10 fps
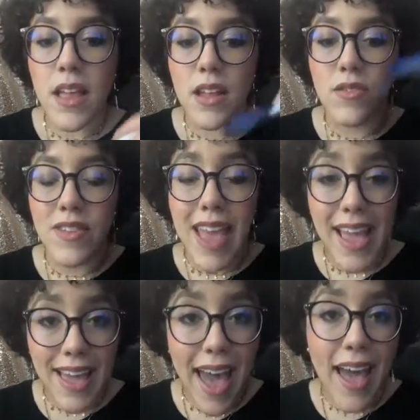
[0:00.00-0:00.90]
and you
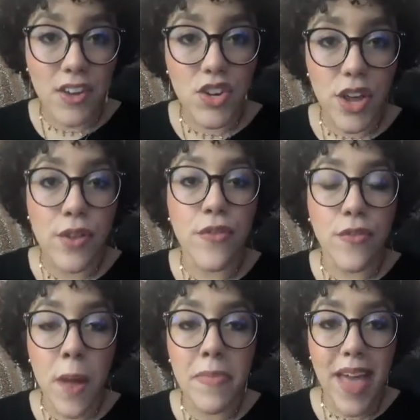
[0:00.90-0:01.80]
take action
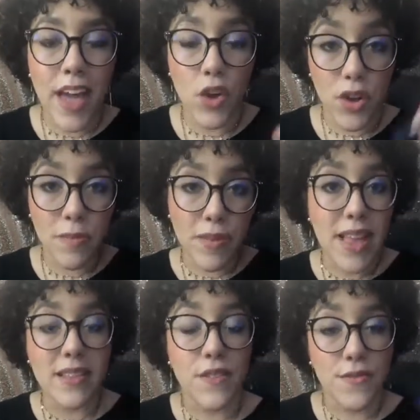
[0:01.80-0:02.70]
from that good
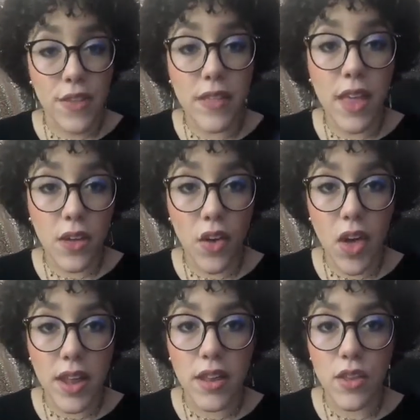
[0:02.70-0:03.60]
place of feeling
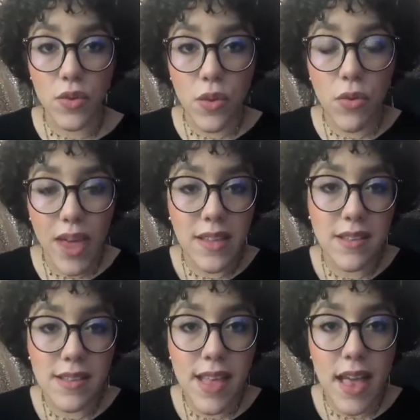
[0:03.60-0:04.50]
good, you
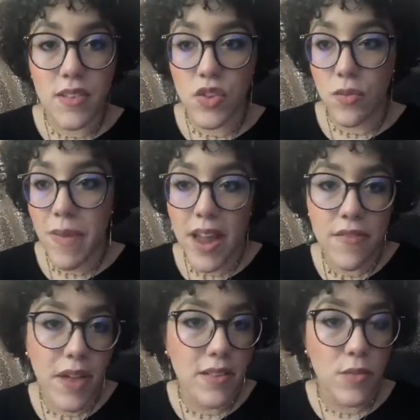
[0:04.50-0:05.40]
create success. You
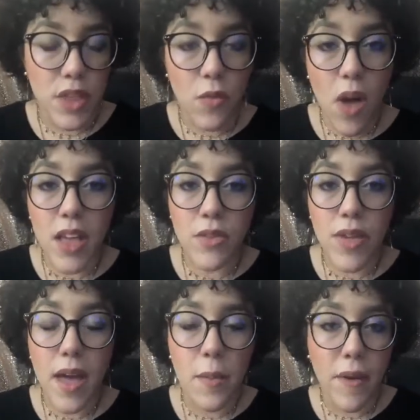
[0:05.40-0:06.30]
manifest what you want. You
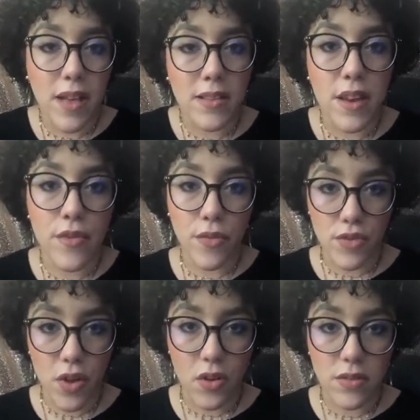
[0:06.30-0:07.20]
get a positive
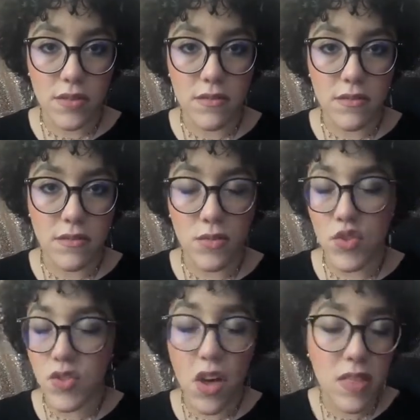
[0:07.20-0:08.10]
result,
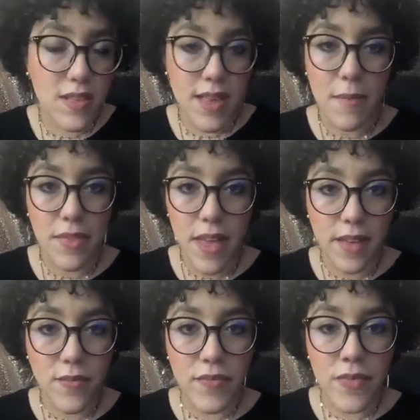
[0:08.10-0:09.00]
which is all the same thing.